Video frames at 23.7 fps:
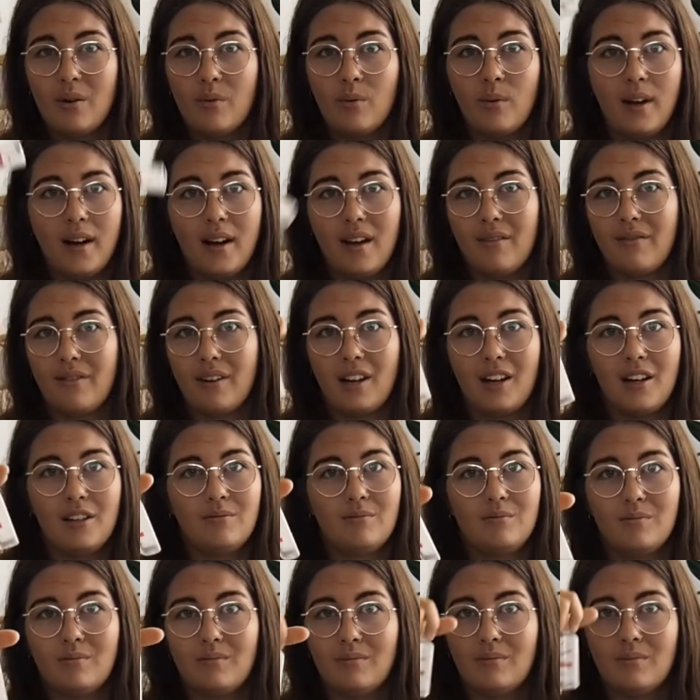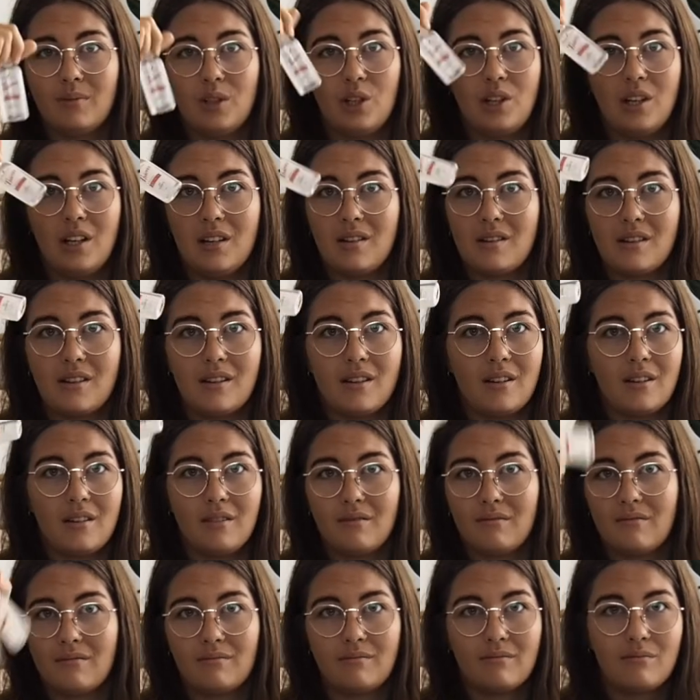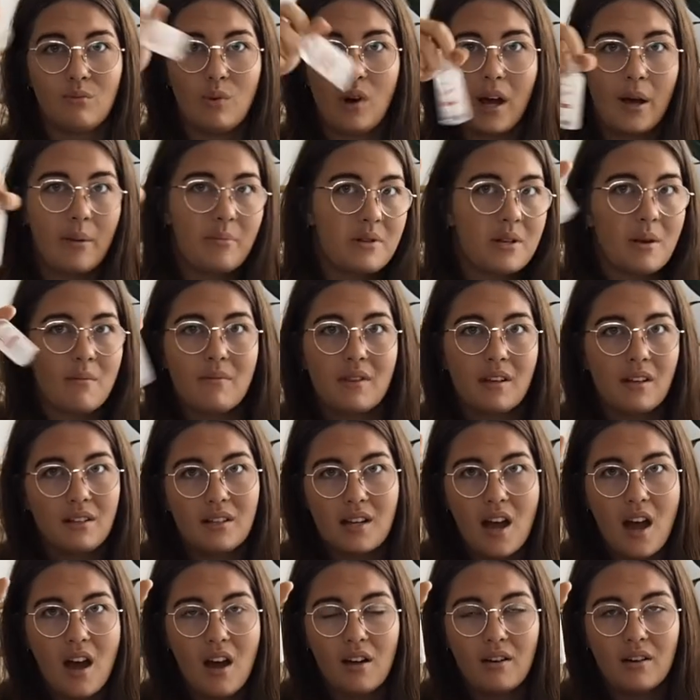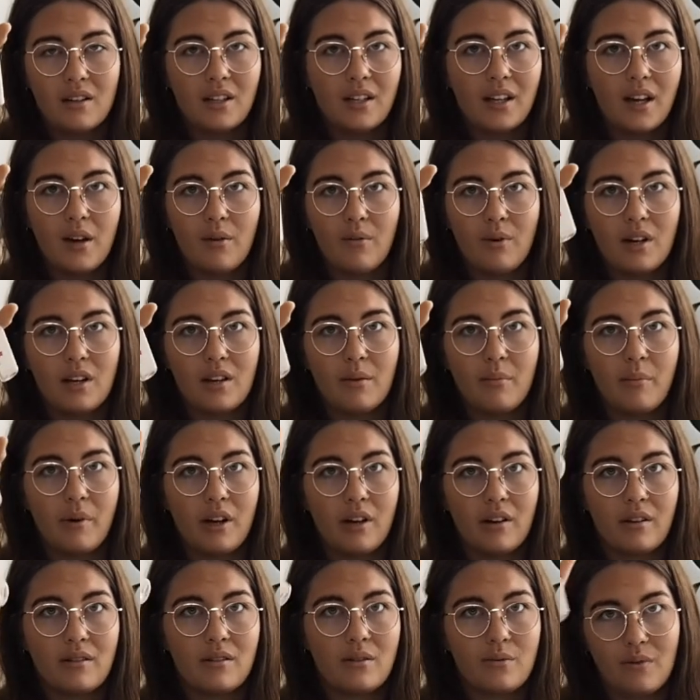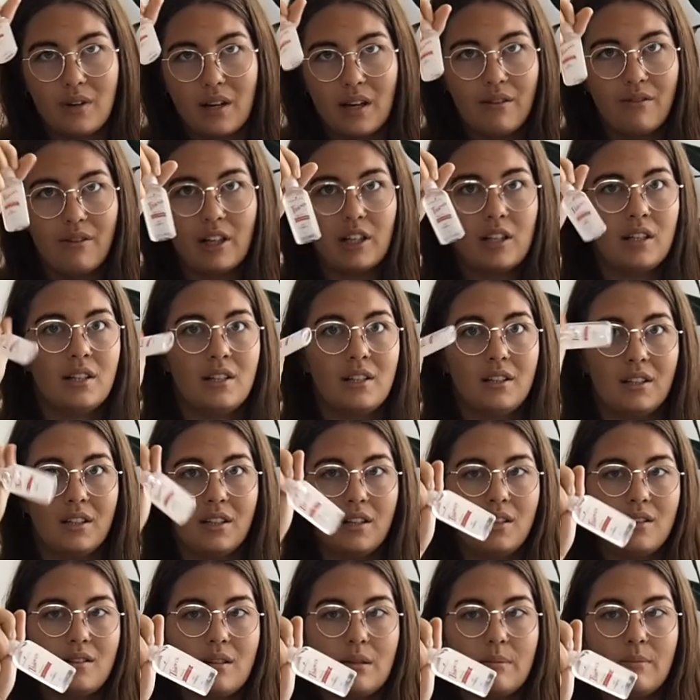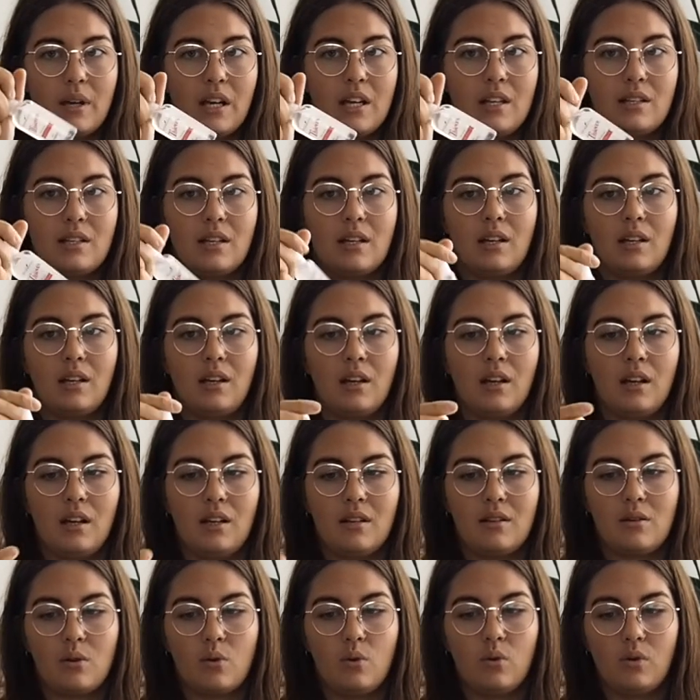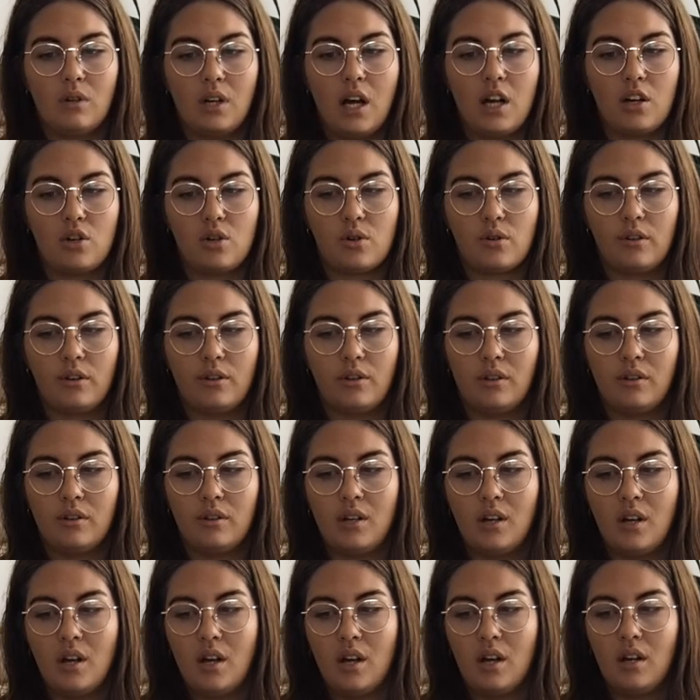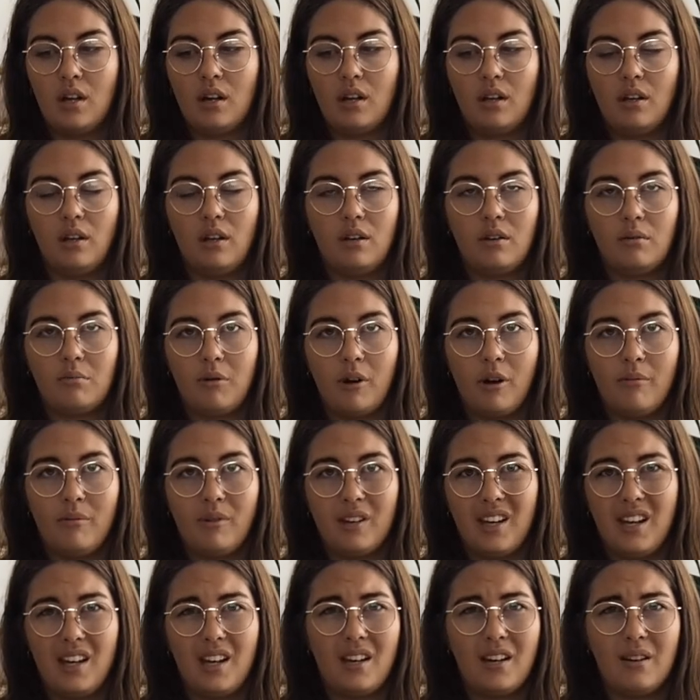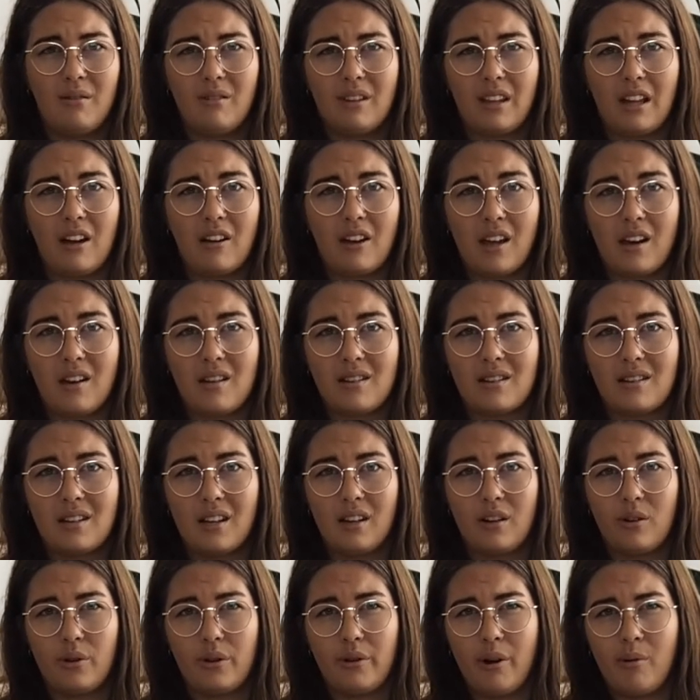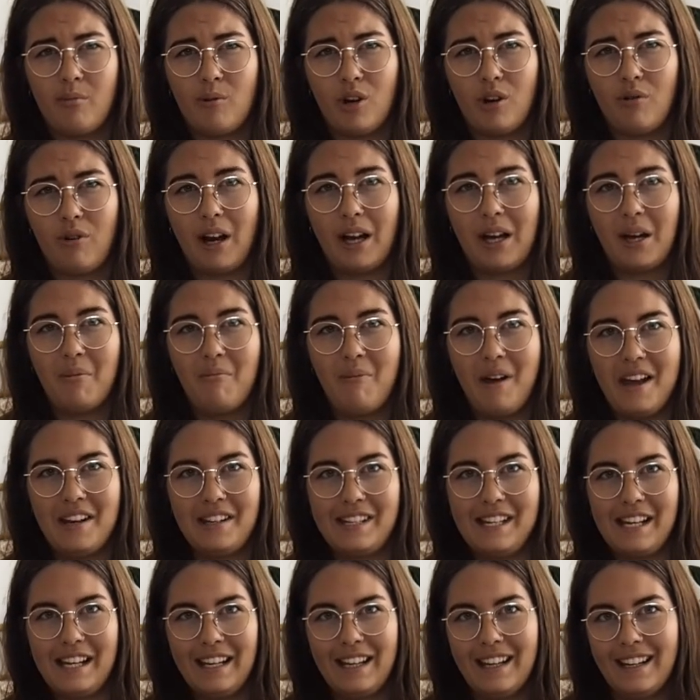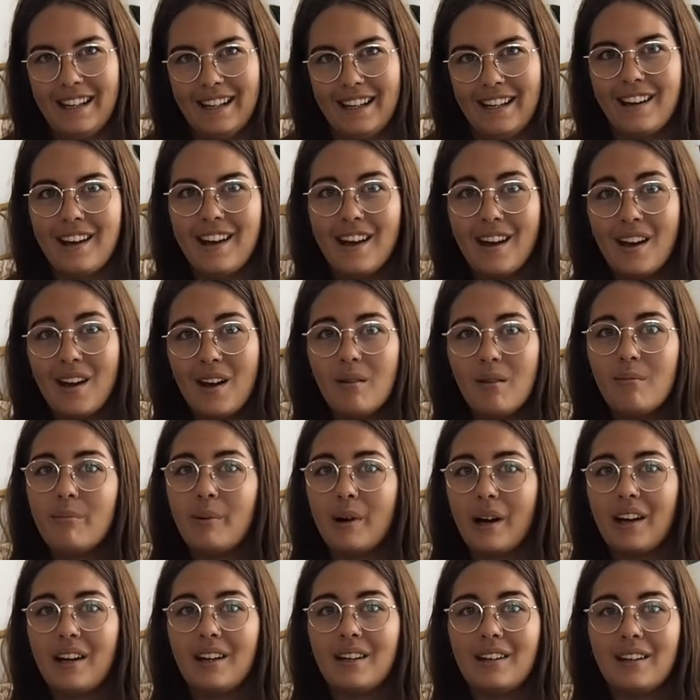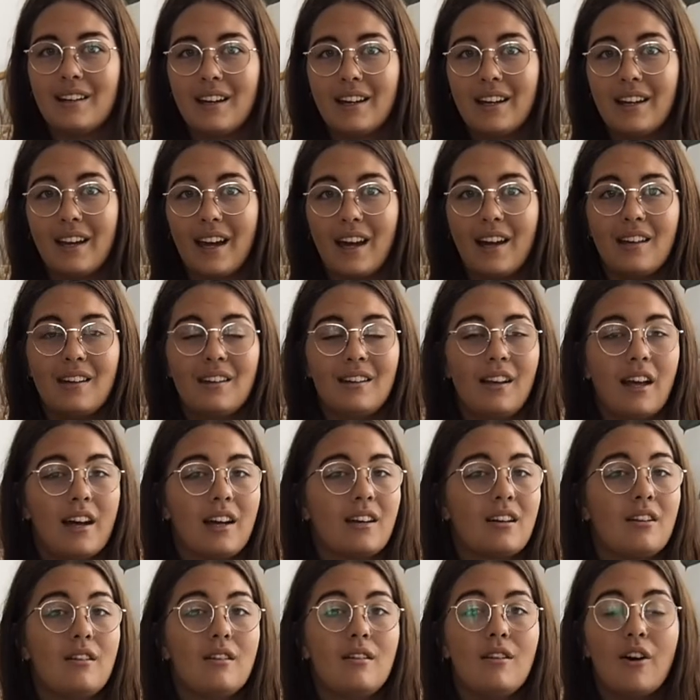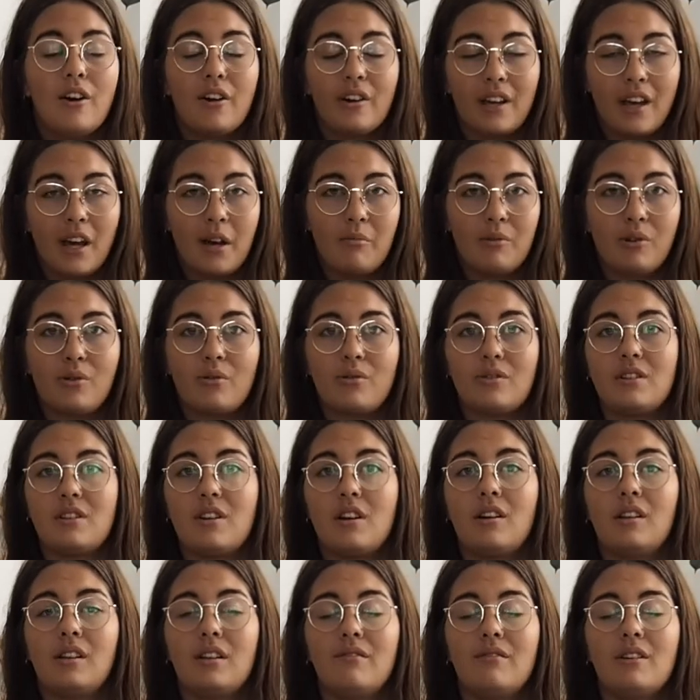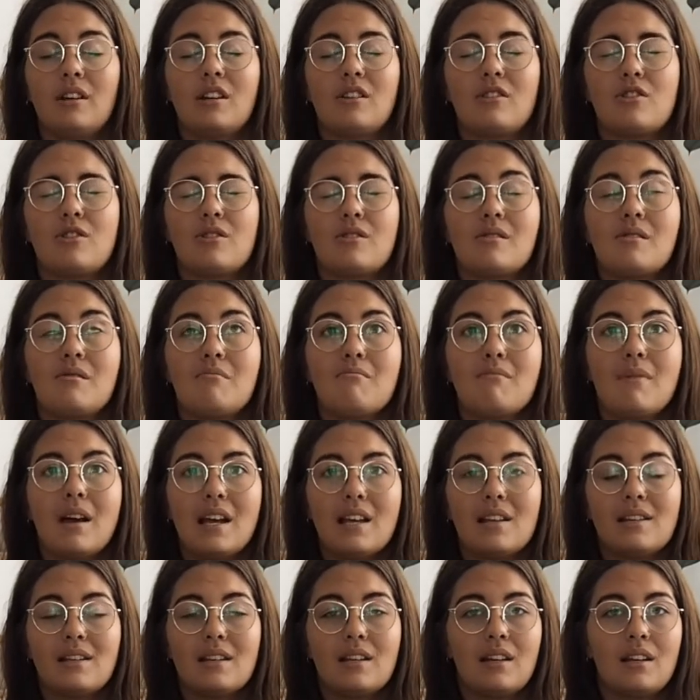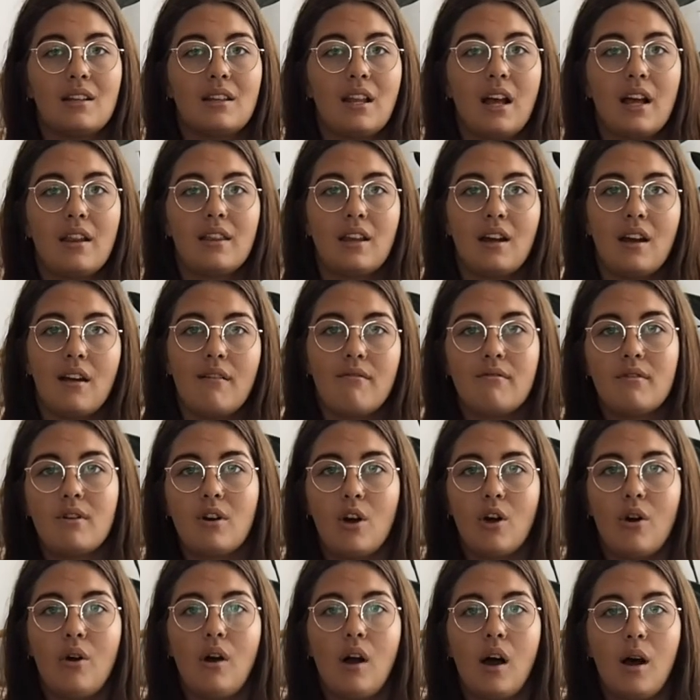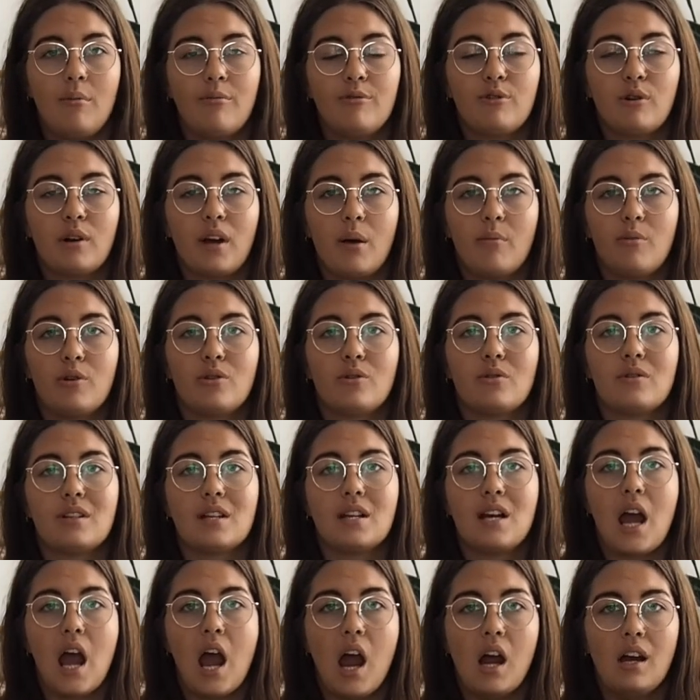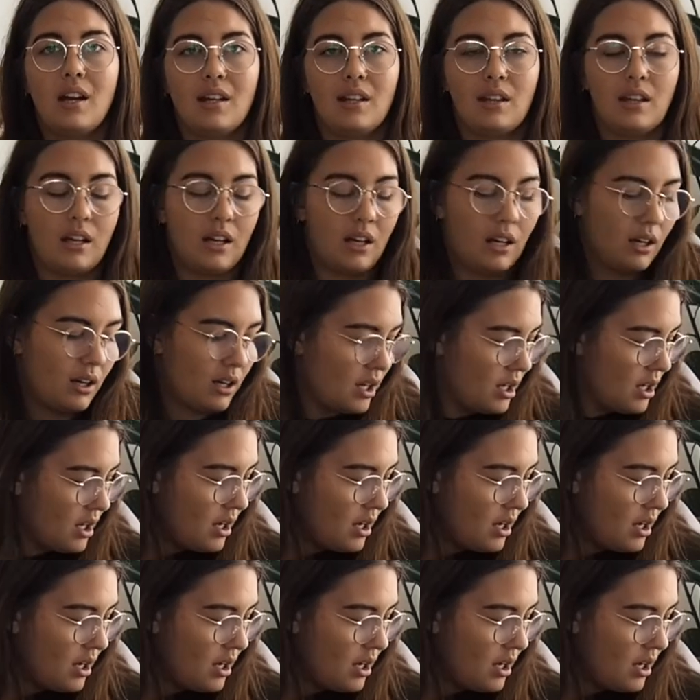whatever. You need to wipe something down and get rid of the bugs, whatever. It's amazing. It's all natural. You could probably eat it without getting sick, although I'm not recommending it. But again, like, no chemicals. Young Living is just amazing in that they have no harmful chemicals in anything.